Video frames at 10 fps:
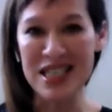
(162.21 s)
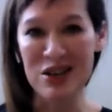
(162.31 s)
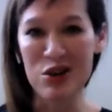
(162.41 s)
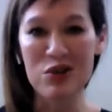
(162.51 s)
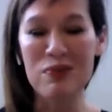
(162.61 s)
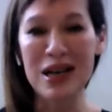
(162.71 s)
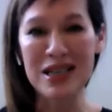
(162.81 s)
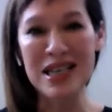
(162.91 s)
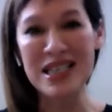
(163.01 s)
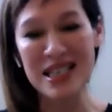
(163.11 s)
So a lot of my
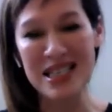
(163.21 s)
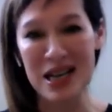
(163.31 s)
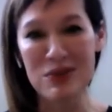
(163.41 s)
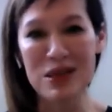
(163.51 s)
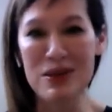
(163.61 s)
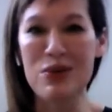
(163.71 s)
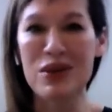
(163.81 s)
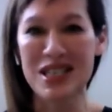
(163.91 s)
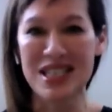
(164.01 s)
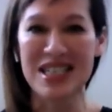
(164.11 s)
anaesthetists come to me
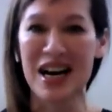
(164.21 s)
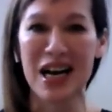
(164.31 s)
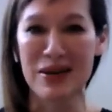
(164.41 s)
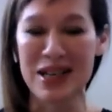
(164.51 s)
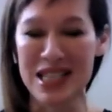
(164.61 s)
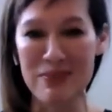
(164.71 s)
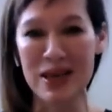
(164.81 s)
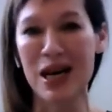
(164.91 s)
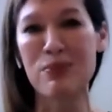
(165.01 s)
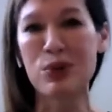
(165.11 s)
with stye because they've
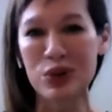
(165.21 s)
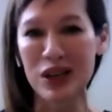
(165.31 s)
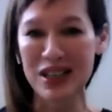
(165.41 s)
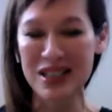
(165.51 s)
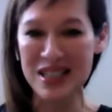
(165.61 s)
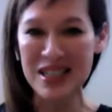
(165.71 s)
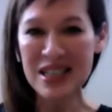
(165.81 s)
been up all night.